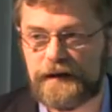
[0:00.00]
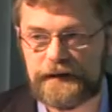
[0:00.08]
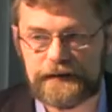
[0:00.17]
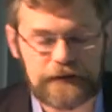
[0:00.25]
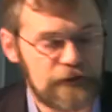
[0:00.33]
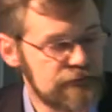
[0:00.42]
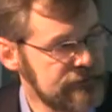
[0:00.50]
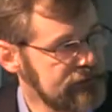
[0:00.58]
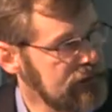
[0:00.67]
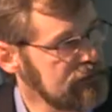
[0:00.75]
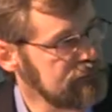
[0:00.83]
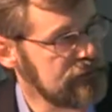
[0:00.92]
and the
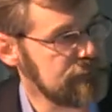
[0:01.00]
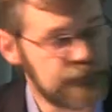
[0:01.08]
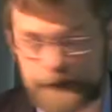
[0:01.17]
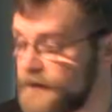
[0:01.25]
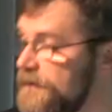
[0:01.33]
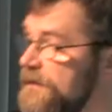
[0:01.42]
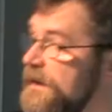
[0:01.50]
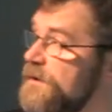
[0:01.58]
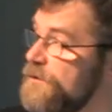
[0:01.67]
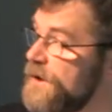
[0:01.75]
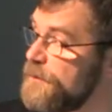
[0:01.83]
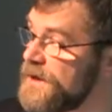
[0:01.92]
conflict has been averted.
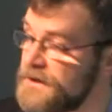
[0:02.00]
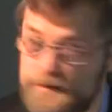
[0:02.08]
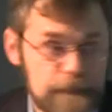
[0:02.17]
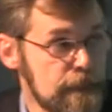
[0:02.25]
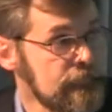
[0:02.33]
Thank you very much.